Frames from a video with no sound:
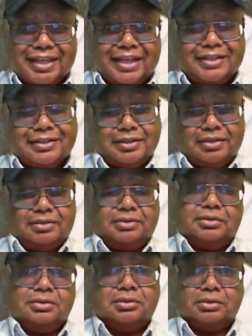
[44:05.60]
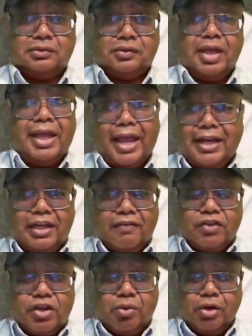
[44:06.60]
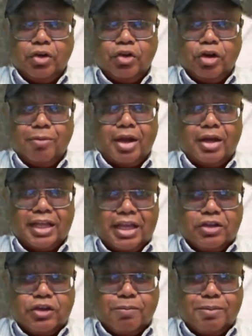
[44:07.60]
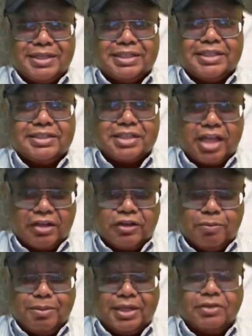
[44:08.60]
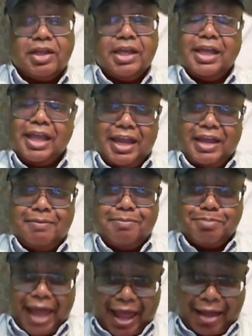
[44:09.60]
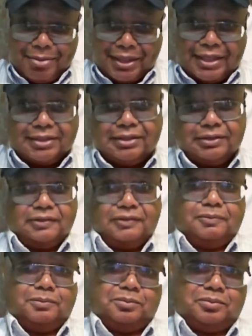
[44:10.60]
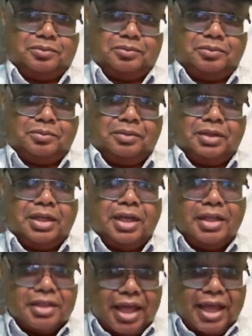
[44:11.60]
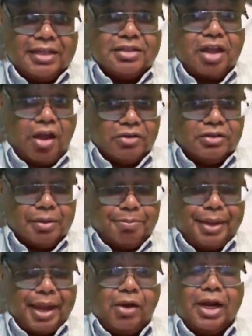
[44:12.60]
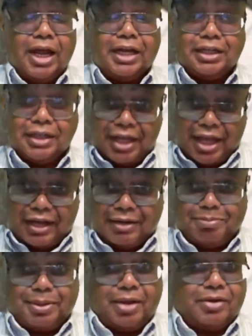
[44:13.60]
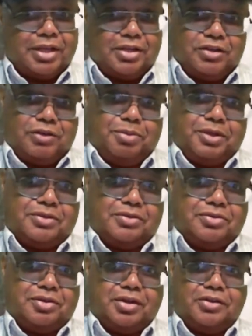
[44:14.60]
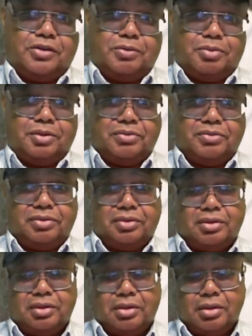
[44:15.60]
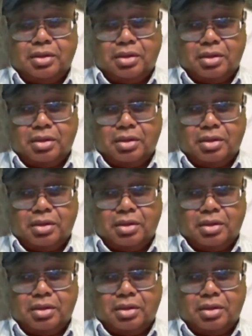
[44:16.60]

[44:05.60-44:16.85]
back then. And if you want to know about incubus and succubus in Babylon, they talked about a lot about incubus and succubus.